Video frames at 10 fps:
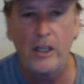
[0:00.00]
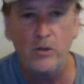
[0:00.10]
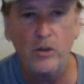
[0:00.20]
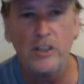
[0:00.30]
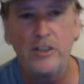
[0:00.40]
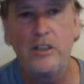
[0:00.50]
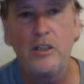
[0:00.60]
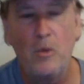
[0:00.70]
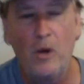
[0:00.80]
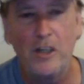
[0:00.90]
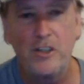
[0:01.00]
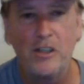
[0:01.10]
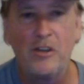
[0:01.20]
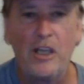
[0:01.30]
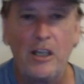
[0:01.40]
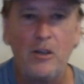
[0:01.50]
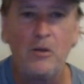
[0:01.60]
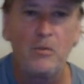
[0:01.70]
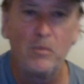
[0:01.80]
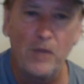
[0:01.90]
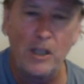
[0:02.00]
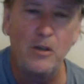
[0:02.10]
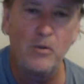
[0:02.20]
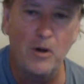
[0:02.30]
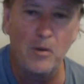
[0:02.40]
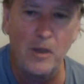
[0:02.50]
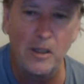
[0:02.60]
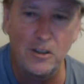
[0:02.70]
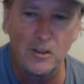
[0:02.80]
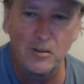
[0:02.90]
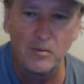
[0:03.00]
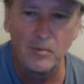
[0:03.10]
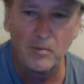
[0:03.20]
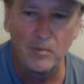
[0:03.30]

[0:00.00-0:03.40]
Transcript: Thanks for listening and watching. Thank you. Thank you very much.